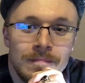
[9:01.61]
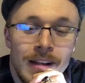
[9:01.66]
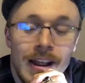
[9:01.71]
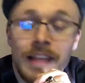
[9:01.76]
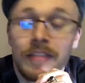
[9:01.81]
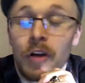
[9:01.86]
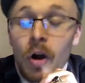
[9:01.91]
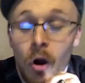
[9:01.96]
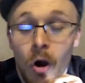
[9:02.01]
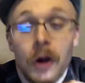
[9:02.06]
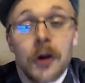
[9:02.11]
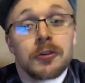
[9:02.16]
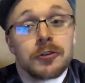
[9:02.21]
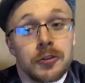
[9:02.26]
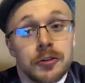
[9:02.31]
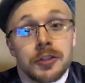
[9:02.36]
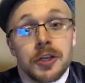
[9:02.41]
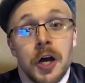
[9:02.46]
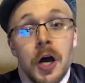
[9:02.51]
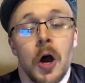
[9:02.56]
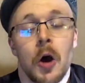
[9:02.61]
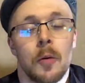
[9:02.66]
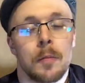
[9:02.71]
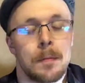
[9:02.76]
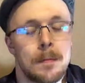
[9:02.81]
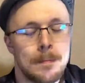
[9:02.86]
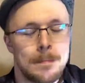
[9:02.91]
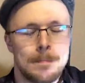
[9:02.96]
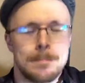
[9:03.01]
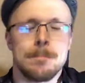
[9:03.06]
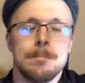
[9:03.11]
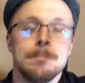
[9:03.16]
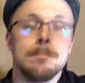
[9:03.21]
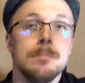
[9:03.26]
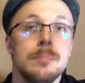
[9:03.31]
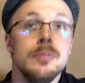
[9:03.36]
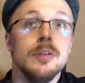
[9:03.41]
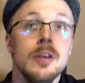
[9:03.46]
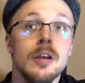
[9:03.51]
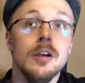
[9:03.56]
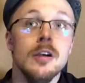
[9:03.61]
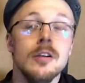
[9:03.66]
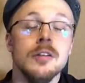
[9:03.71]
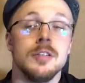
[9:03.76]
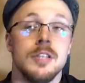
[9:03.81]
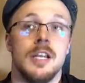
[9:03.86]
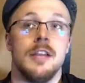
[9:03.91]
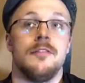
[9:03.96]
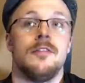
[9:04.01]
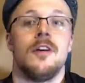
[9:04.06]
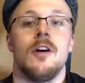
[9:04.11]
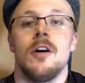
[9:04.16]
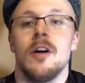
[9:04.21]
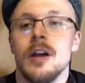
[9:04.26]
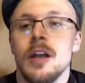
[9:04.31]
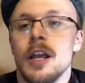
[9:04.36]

And the harsher tone. Beautiful.